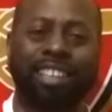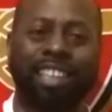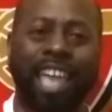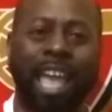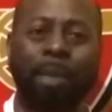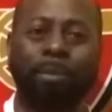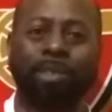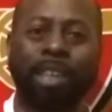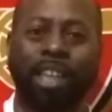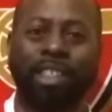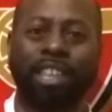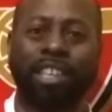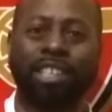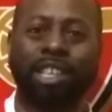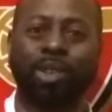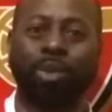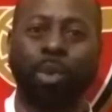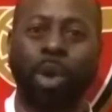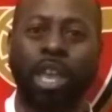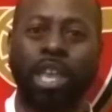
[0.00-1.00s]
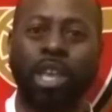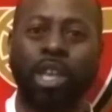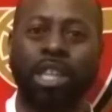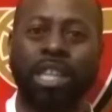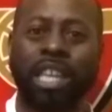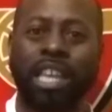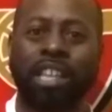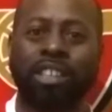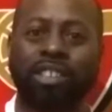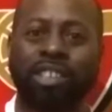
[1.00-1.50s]
Games like this is where you
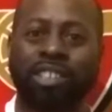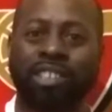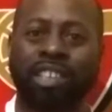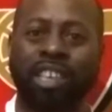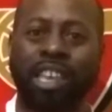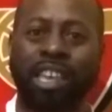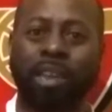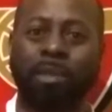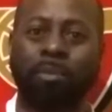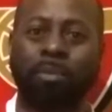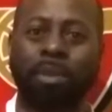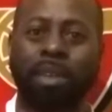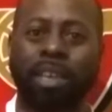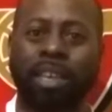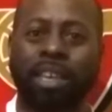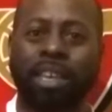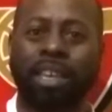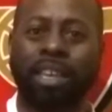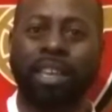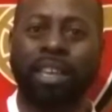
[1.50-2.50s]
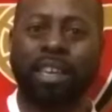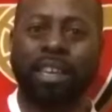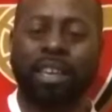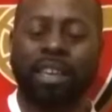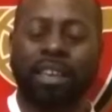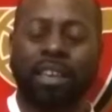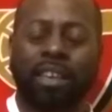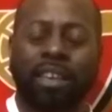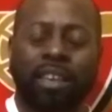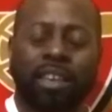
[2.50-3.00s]
need to see him.
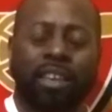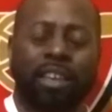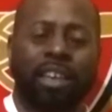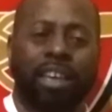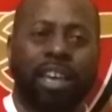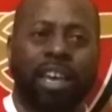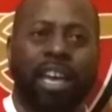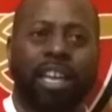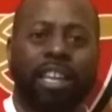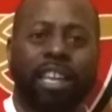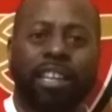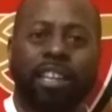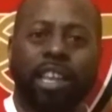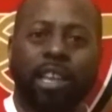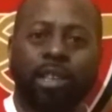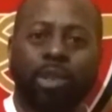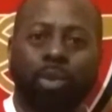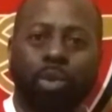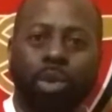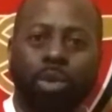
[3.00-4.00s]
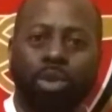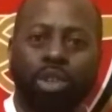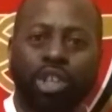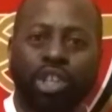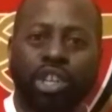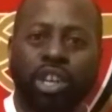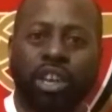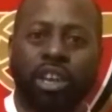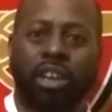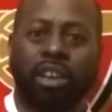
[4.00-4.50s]
And then there's
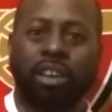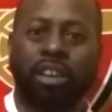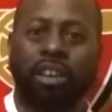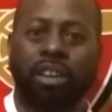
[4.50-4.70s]
Whilshere,